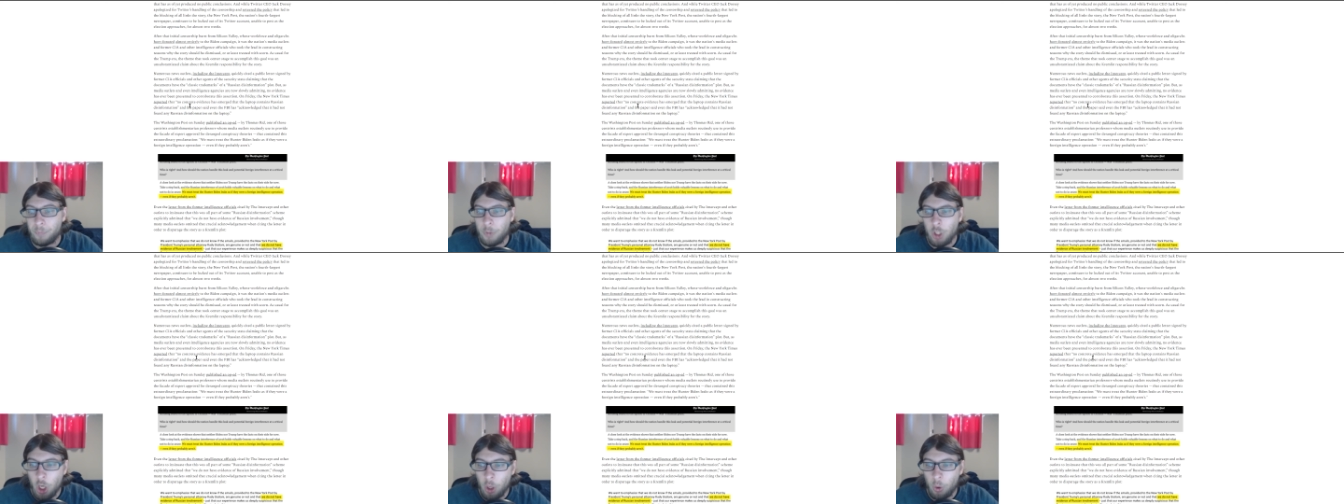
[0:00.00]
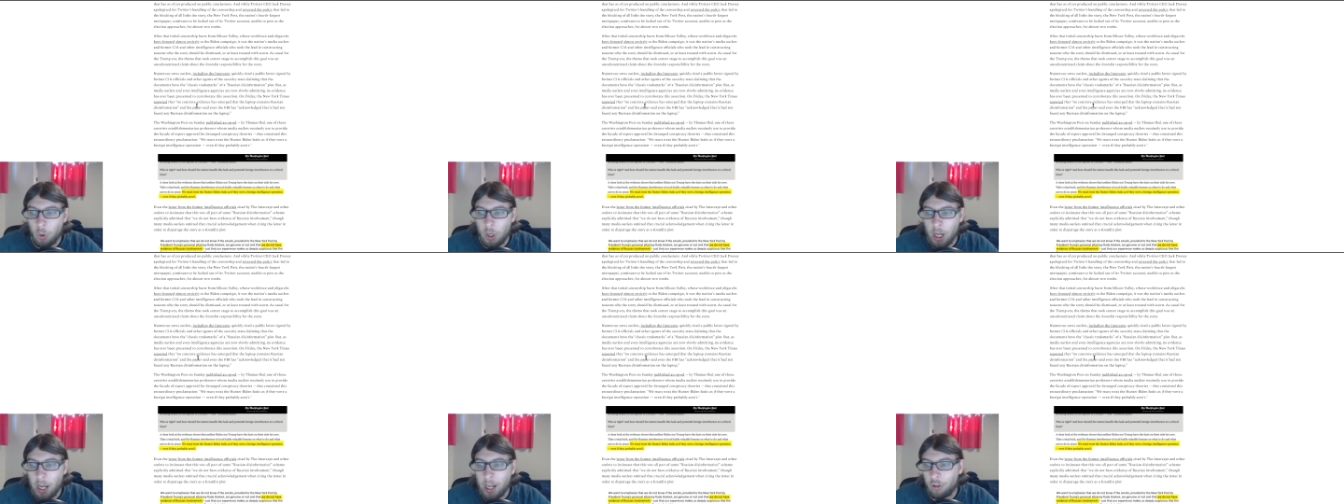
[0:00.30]

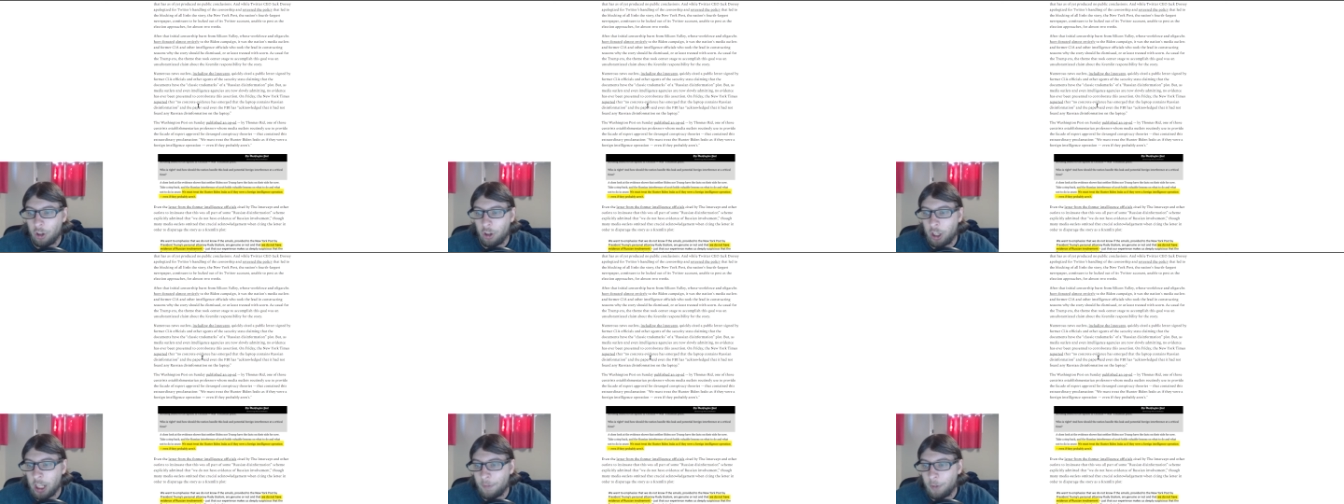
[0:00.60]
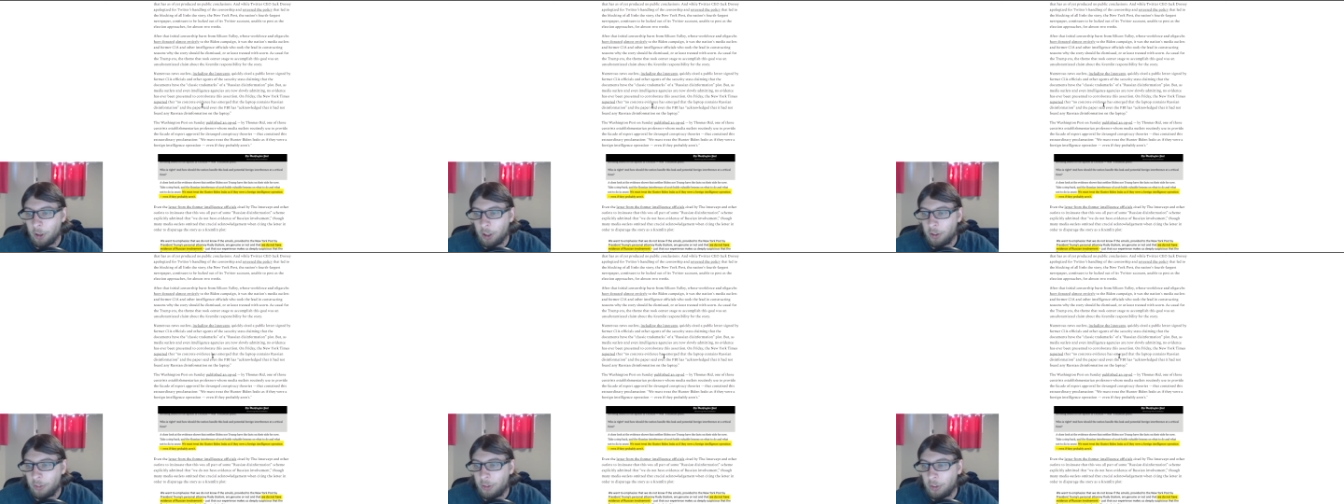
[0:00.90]
no concrete
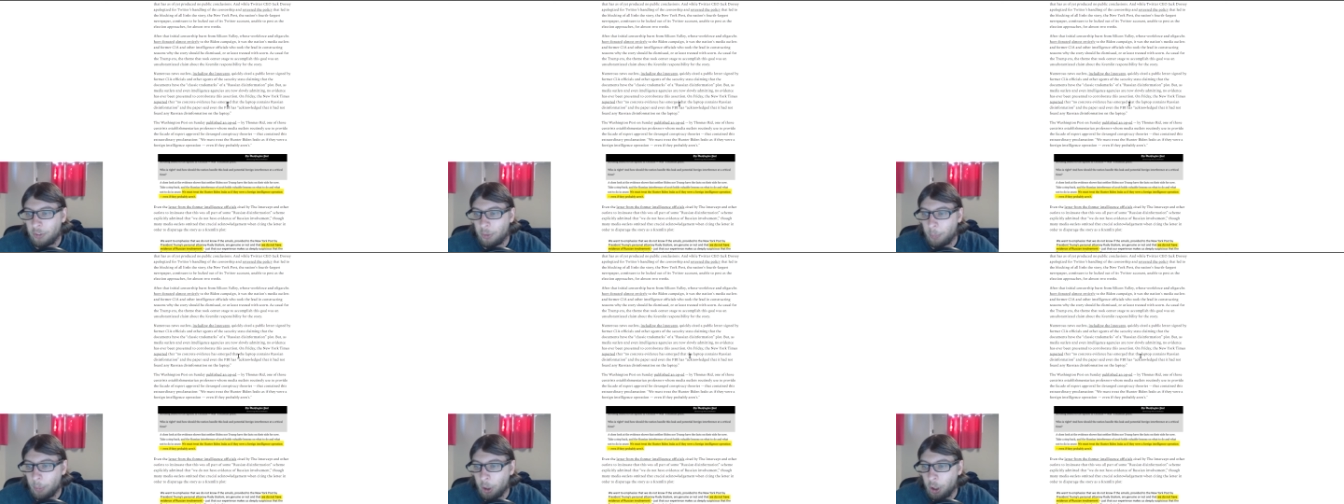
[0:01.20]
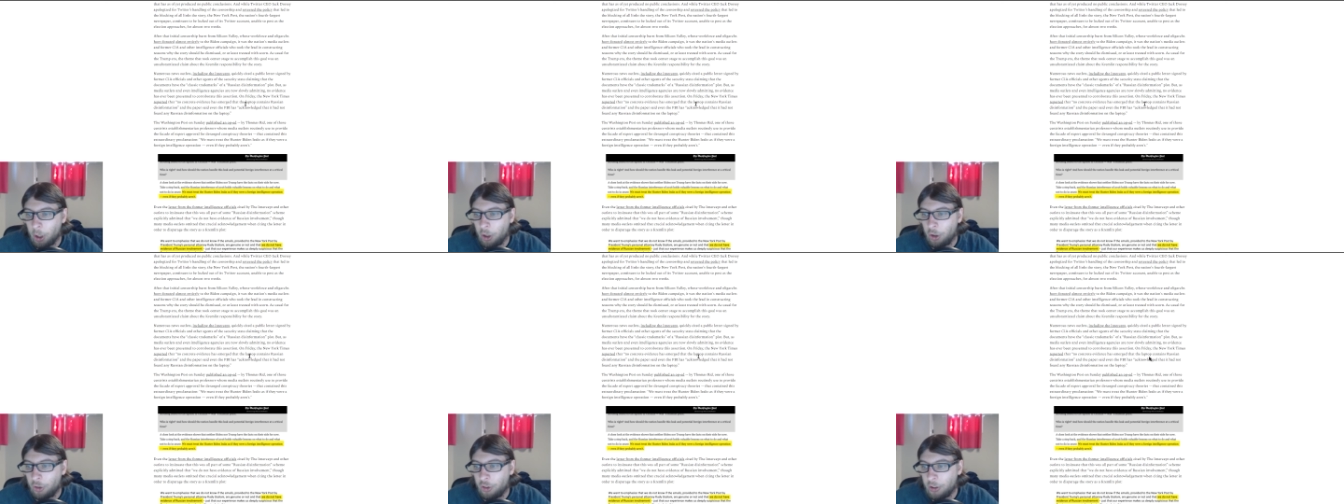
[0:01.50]
evidence has
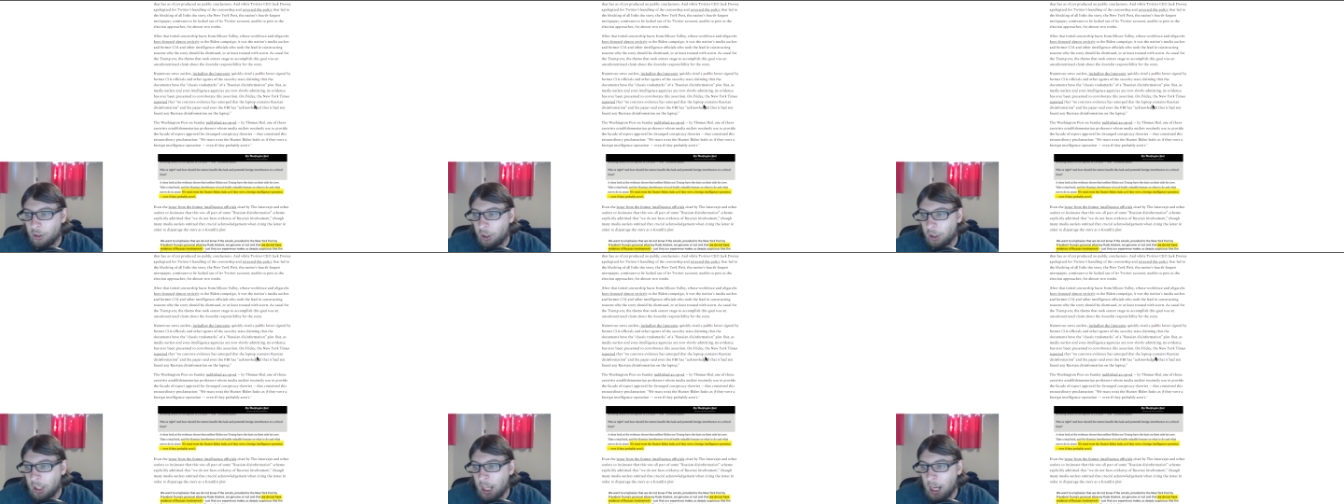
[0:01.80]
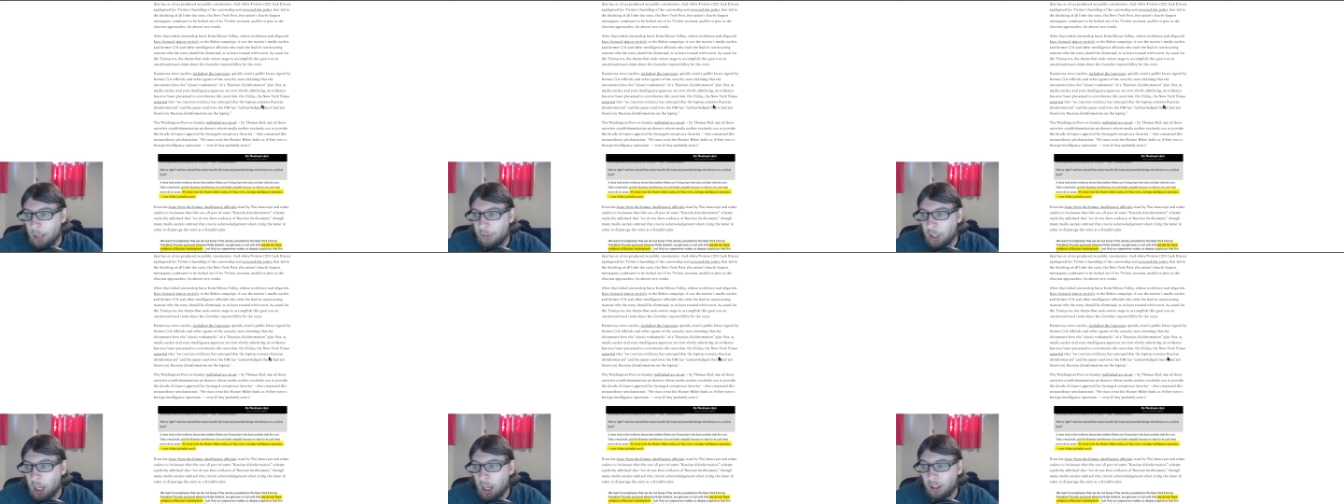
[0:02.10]
emerged that the
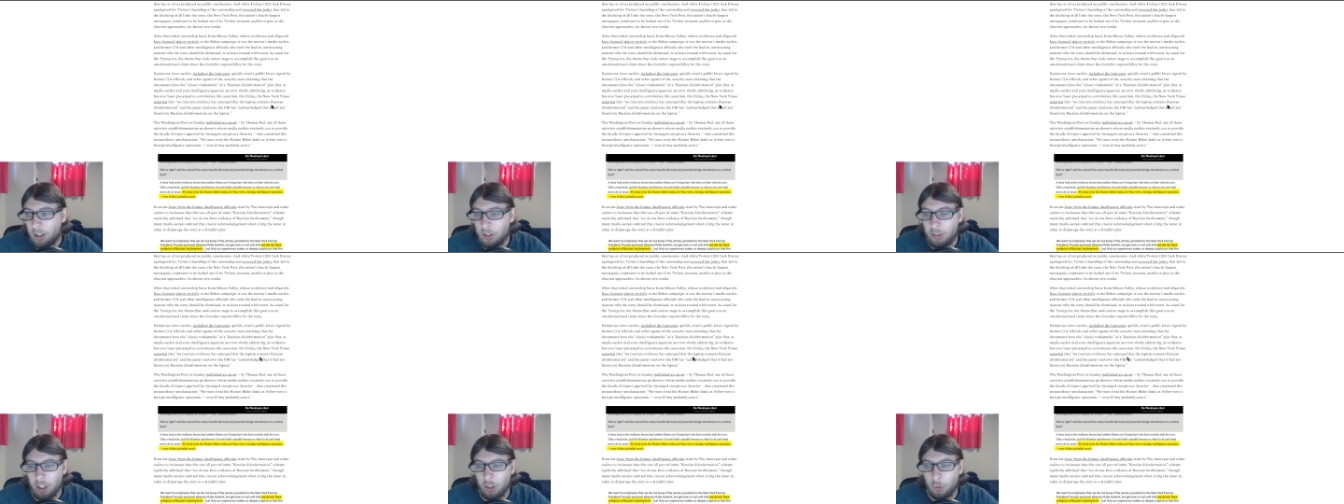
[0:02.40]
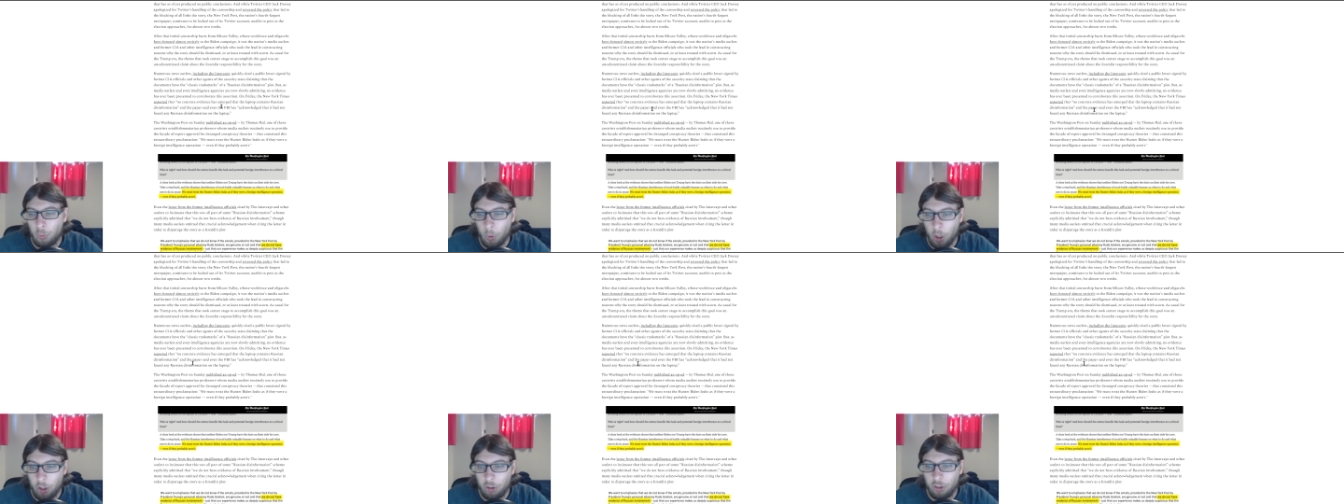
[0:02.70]
laptop
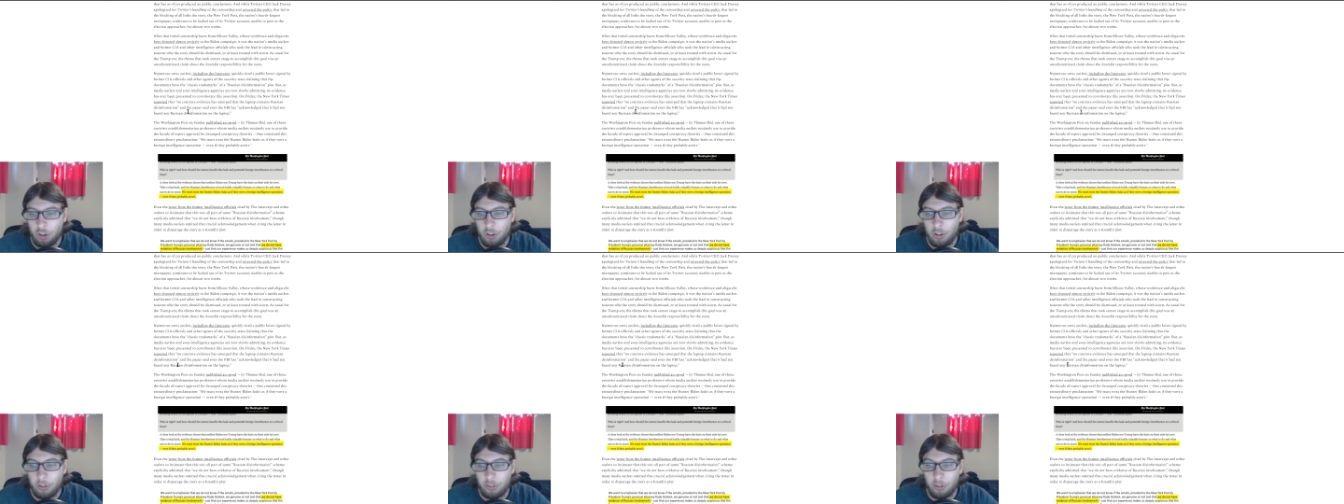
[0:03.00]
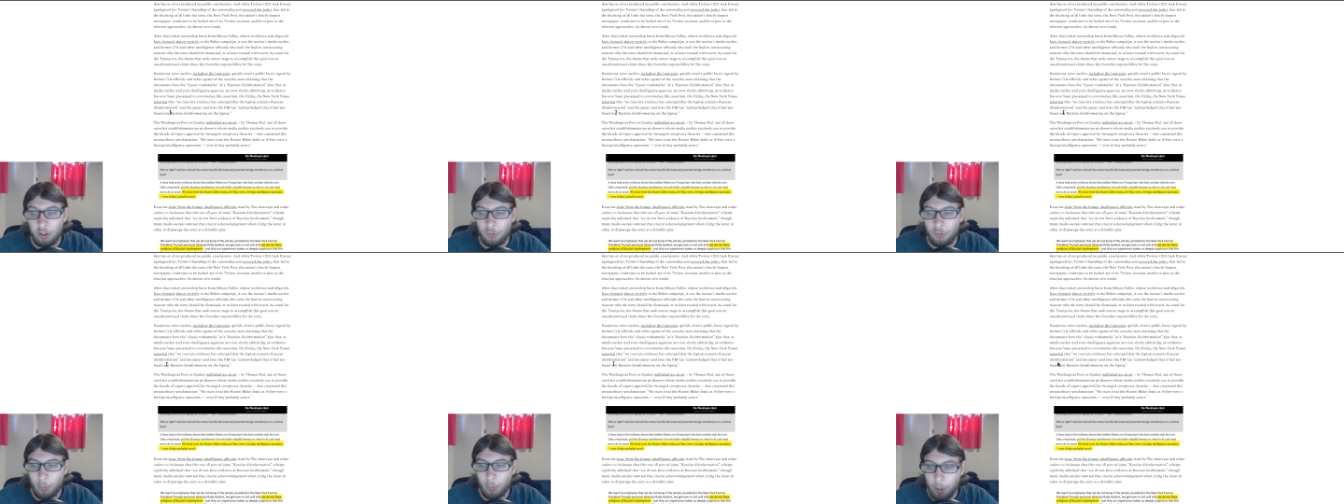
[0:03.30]
contains Russian
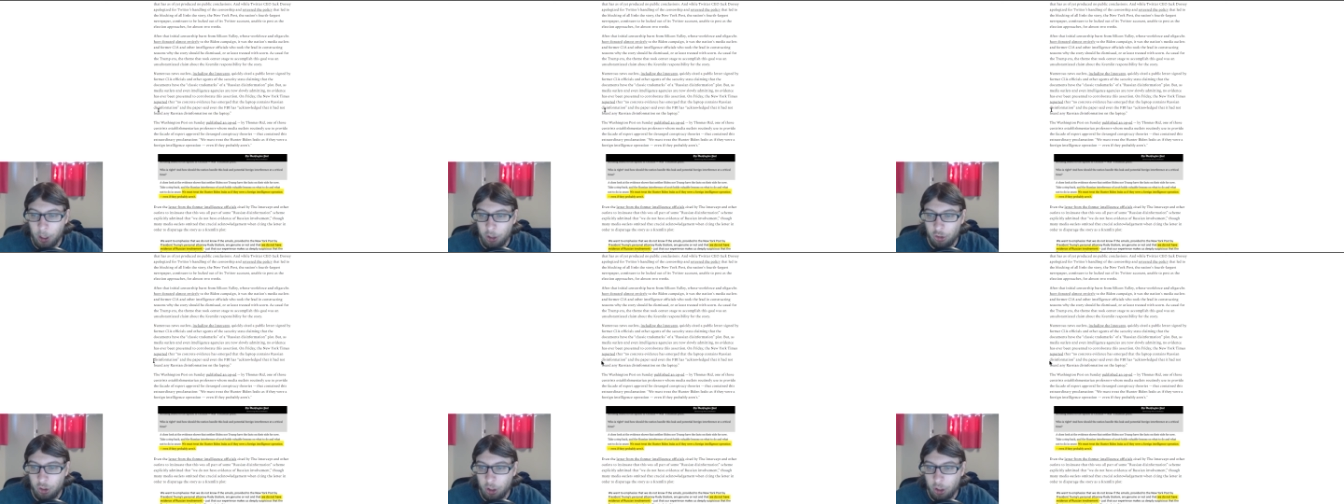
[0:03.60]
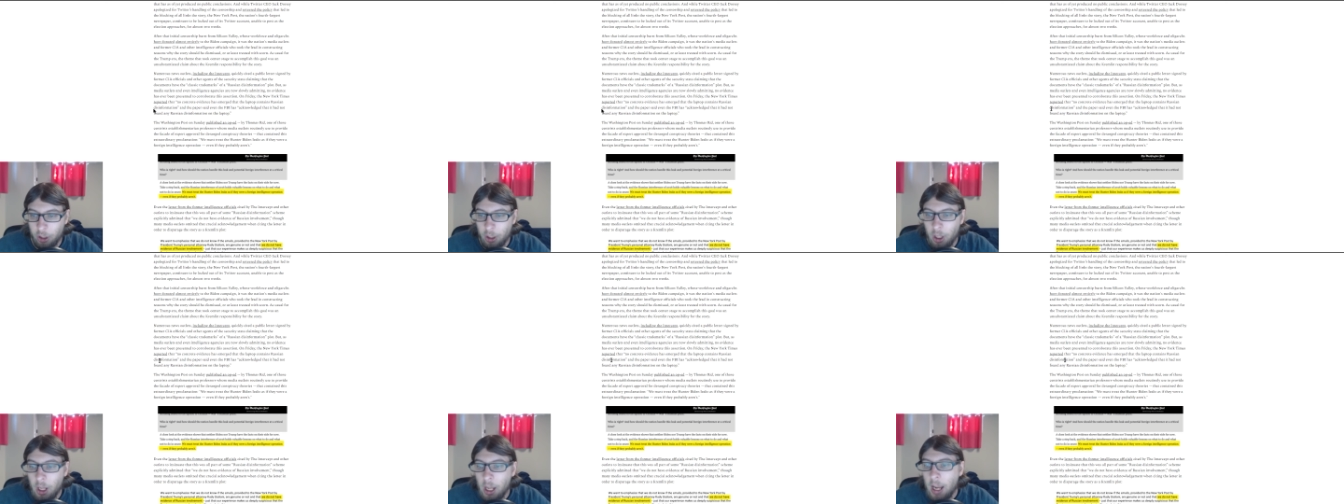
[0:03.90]

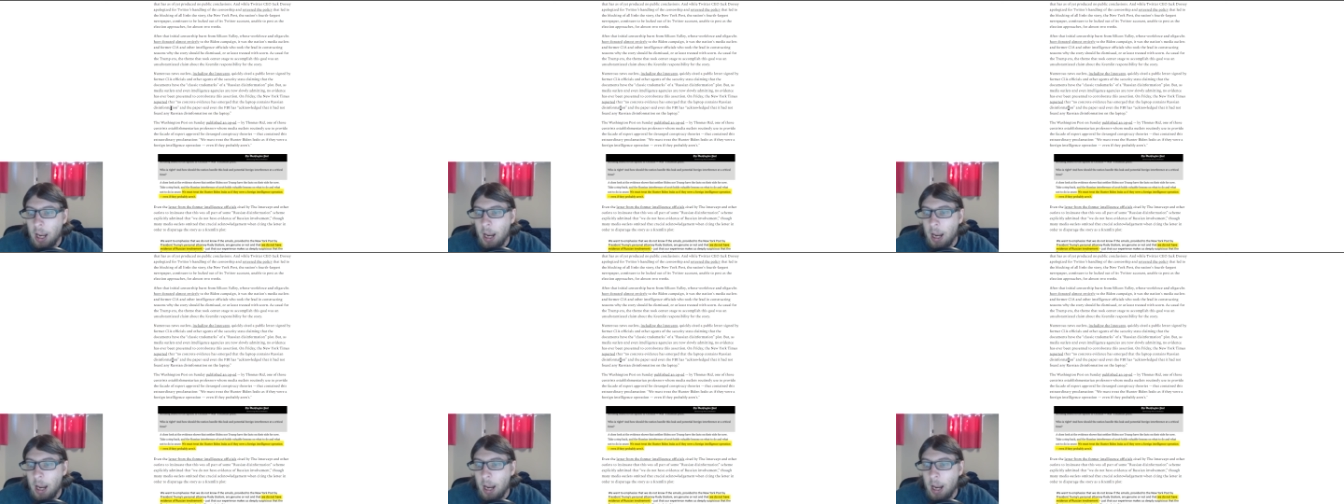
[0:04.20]
disinformation,